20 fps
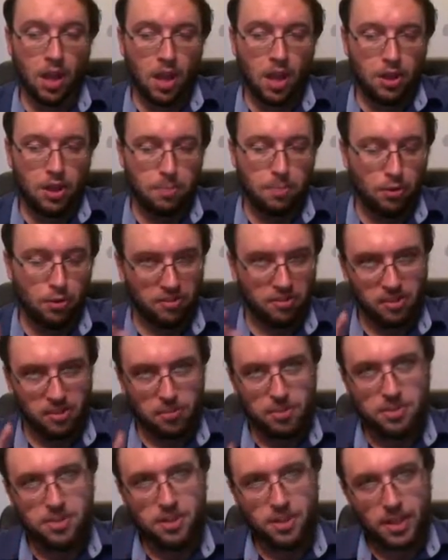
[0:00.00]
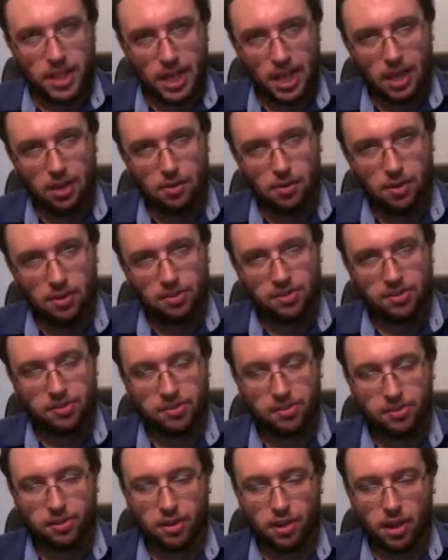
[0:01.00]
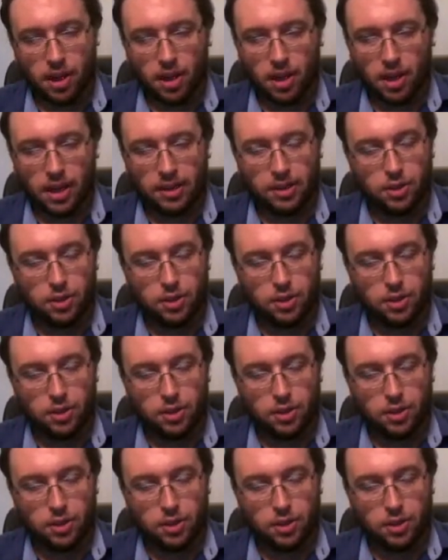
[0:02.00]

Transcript: The proximity of the Aris and